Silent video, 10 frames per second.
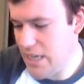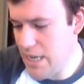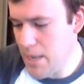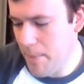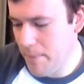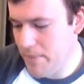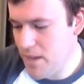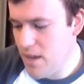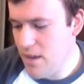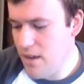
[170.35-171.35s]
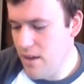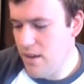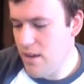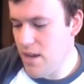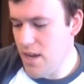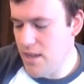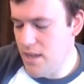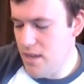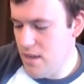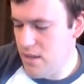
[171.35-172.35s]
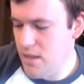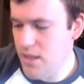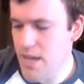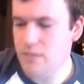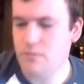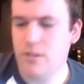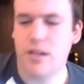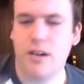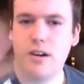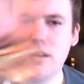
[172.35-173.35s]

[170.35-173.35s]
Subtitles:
yep. And then the last one here